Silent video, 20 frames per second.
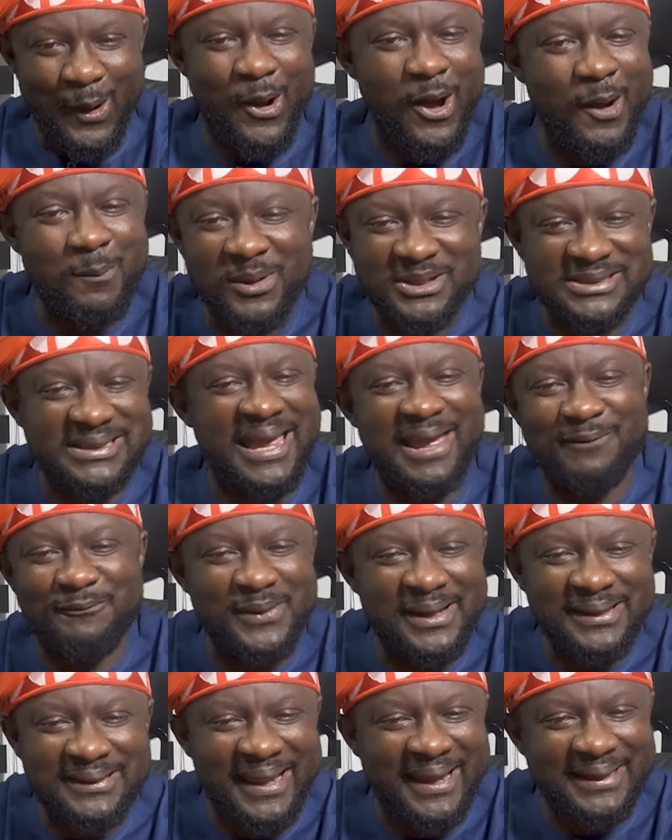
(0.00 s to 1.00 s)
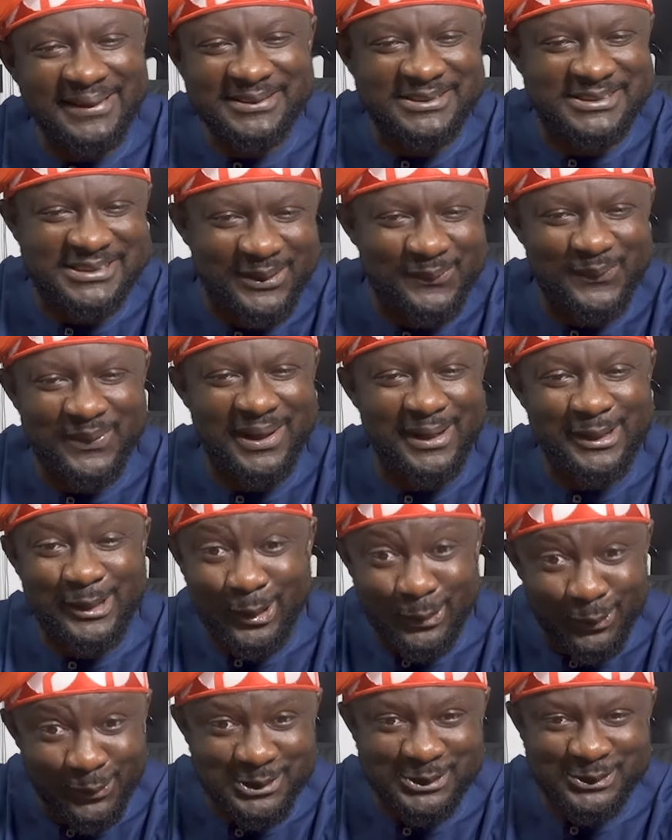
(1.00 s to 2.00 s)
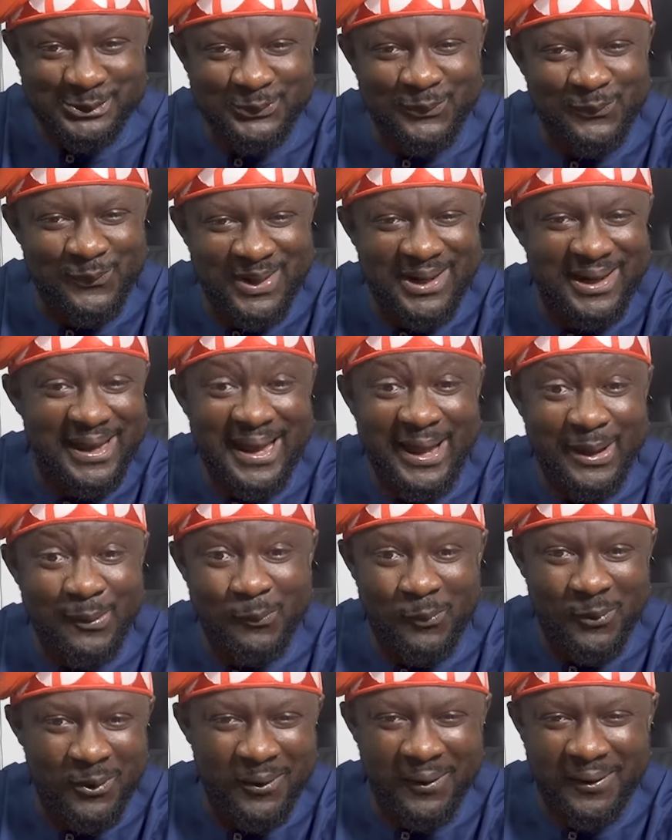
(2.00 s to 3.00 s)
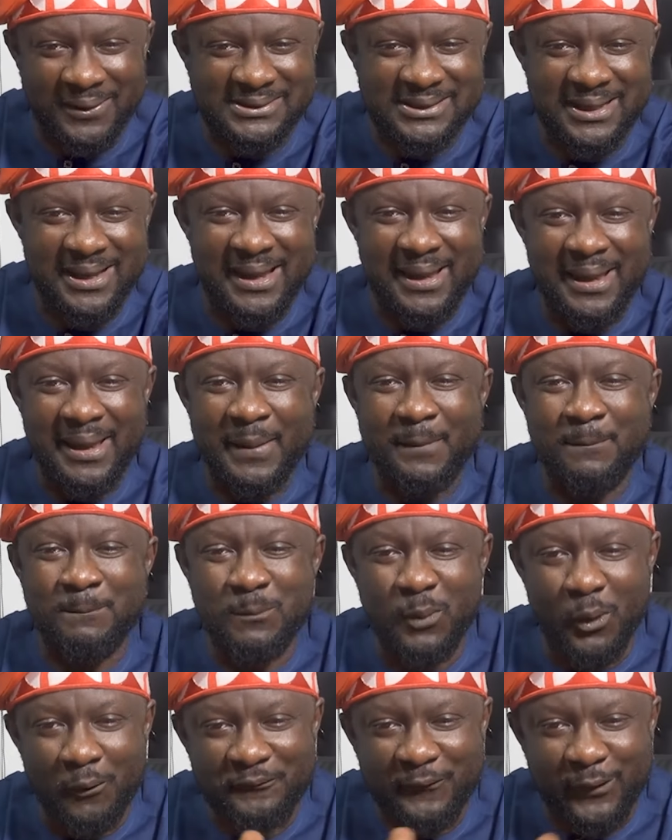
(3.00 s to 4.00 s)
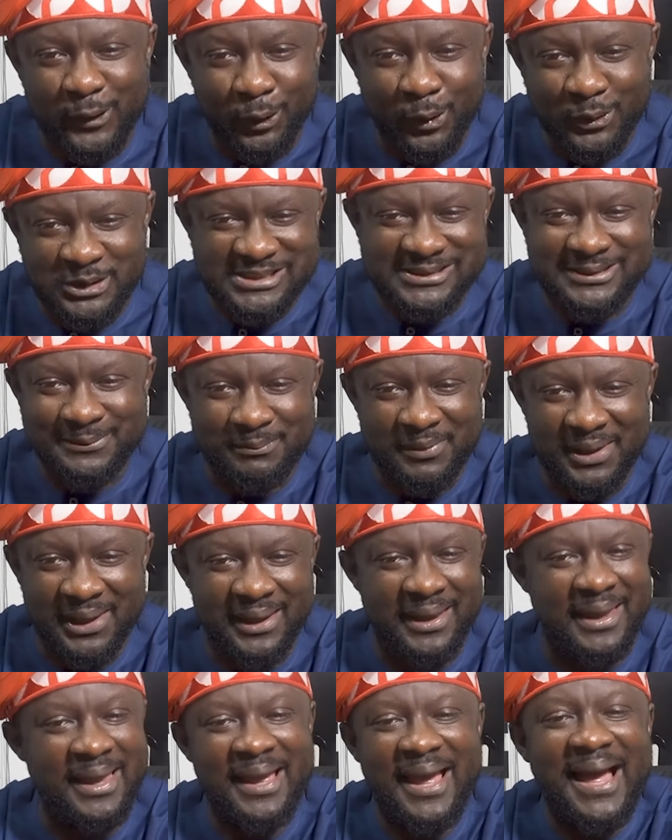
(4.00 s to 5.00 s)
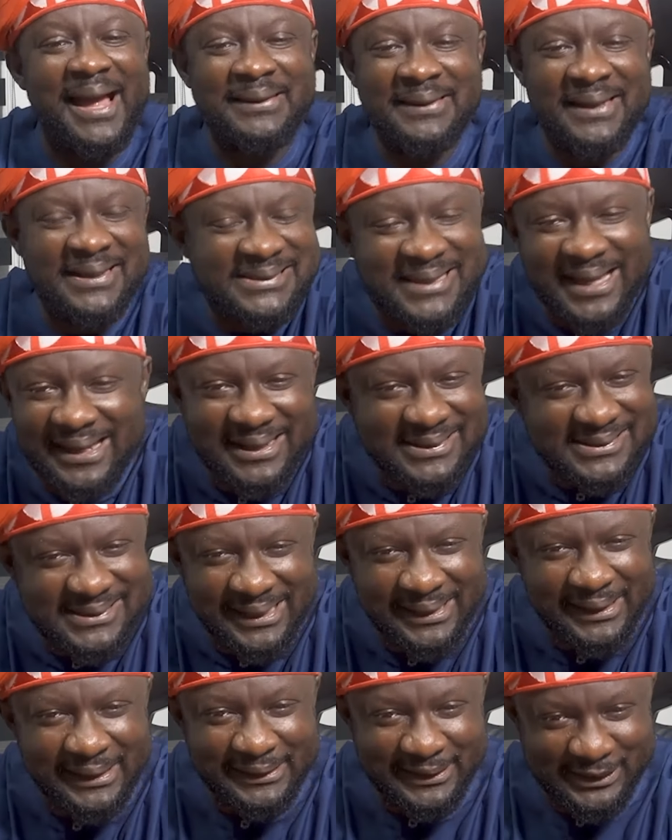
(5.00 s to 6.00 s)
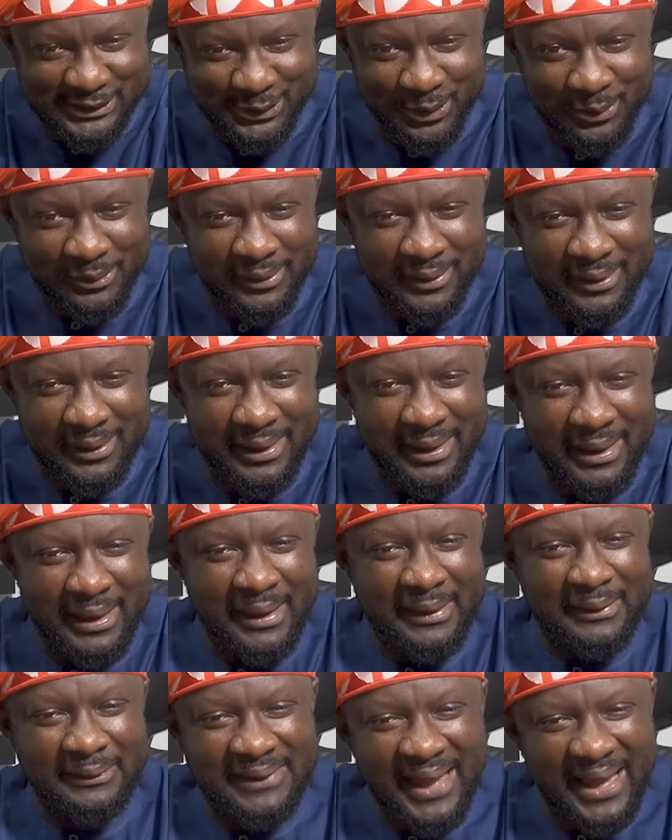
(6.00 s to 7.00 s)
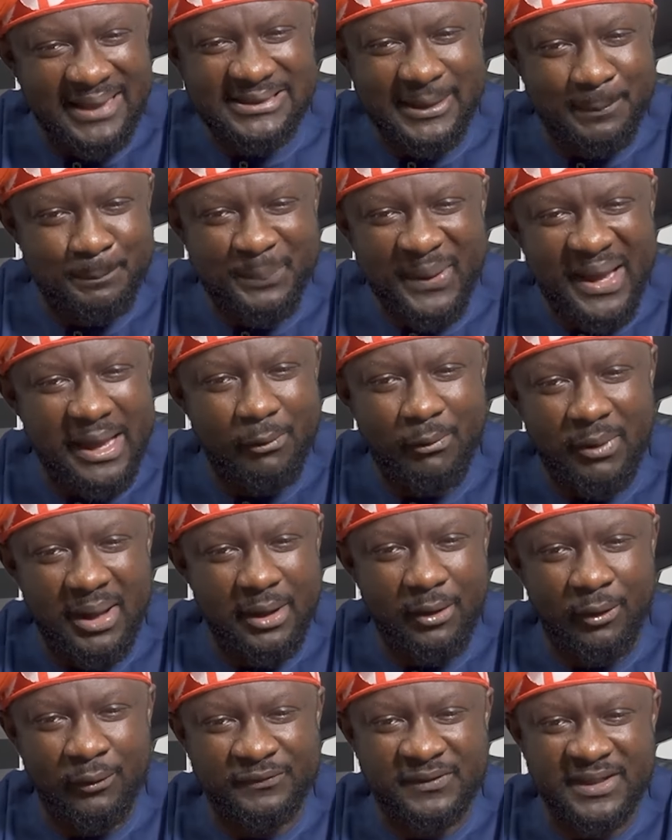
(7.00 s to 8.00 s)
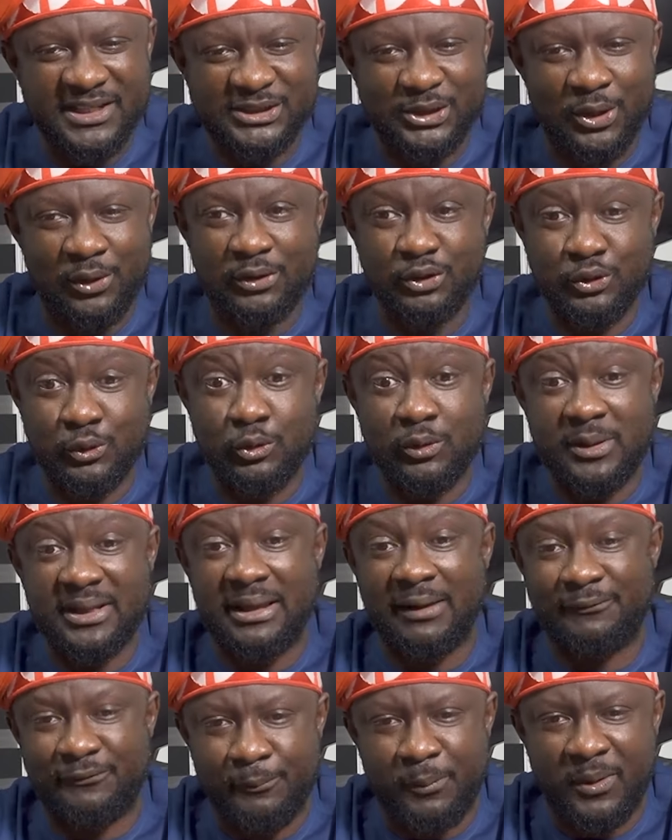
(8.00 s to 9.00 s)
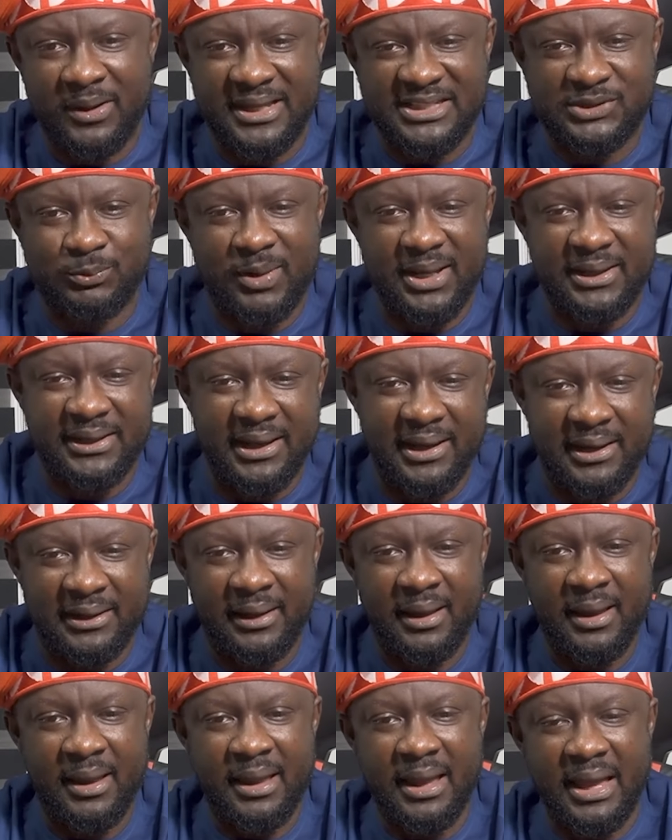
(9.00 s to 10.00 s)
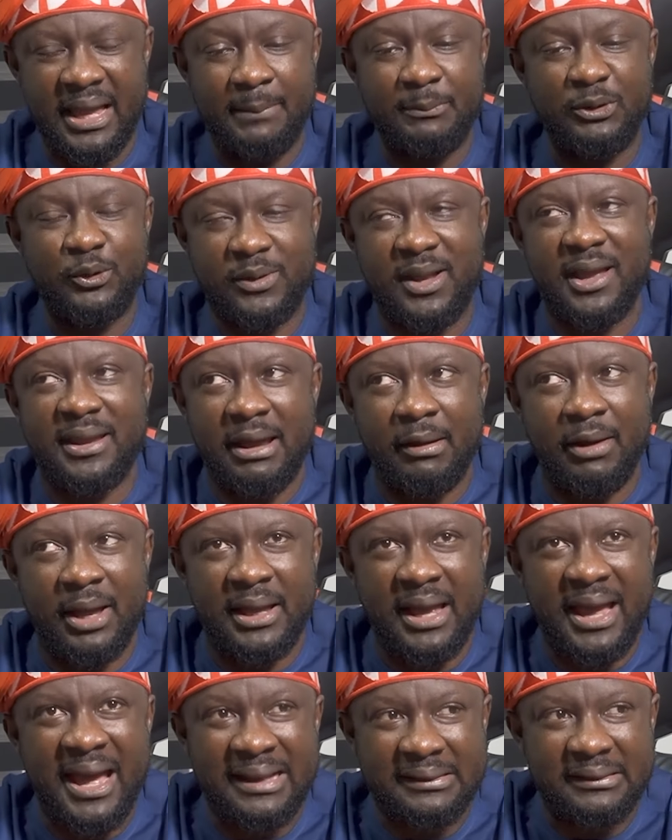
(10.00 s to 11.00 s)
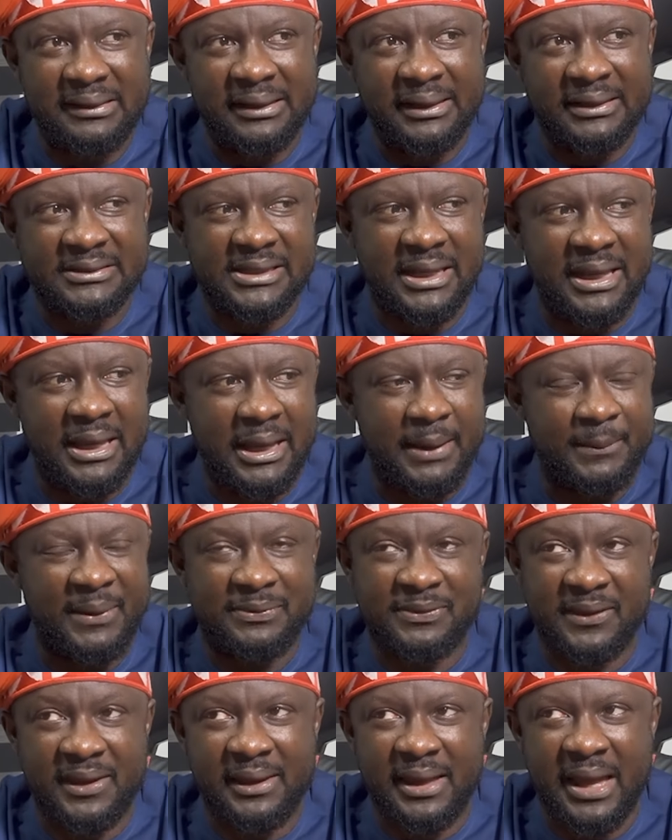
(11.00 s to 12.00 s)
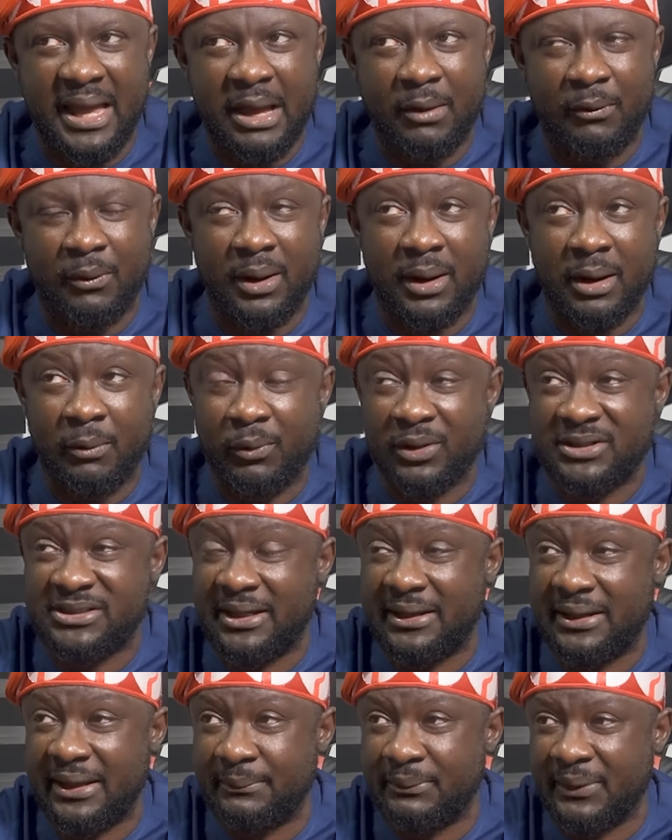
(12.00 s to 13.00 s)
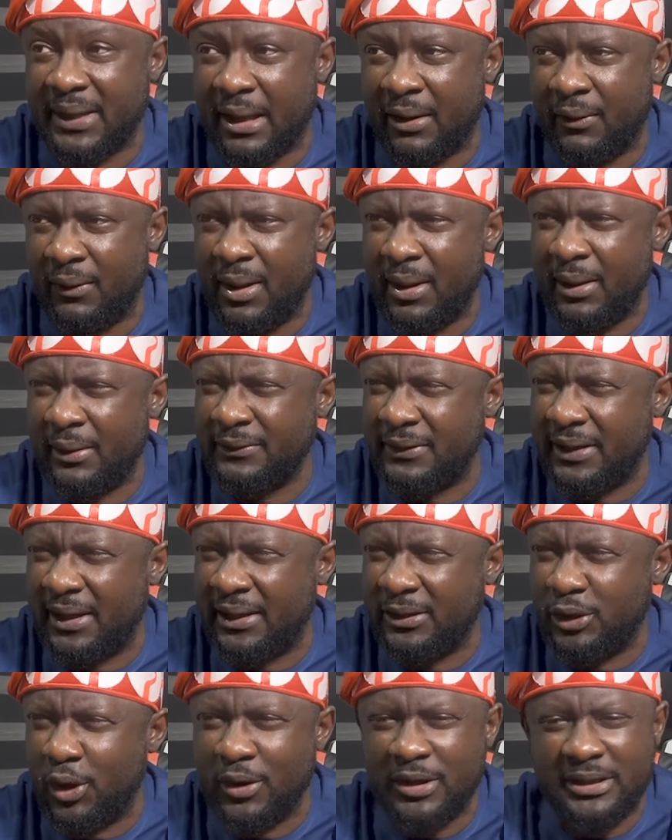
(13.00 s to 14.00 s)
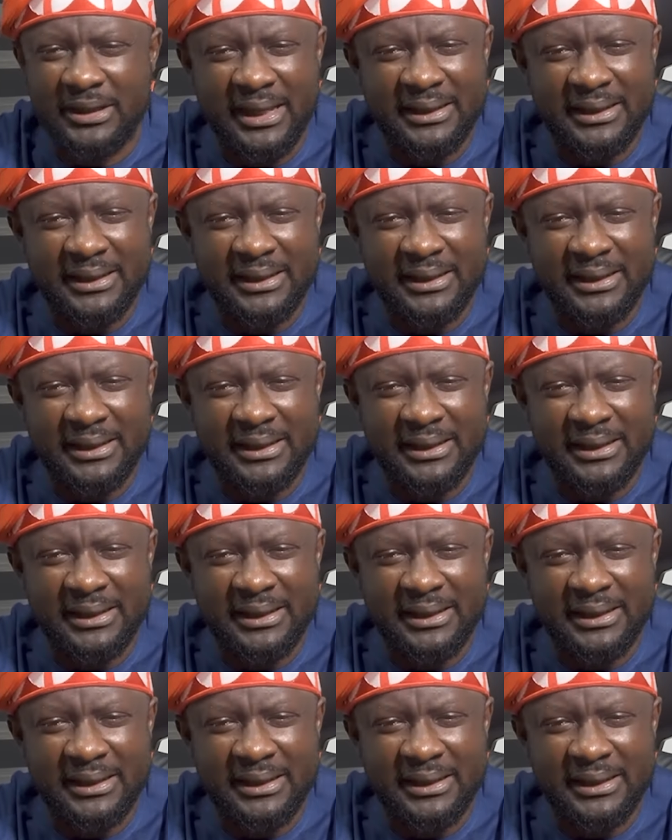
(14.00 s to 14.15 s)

Almost every Nigerian close to where I was moved close to me and they started singing the song. That's the power of this song. You look at our footballers when they're, um, look at our athlete. Um, I think our, what's her name now? The young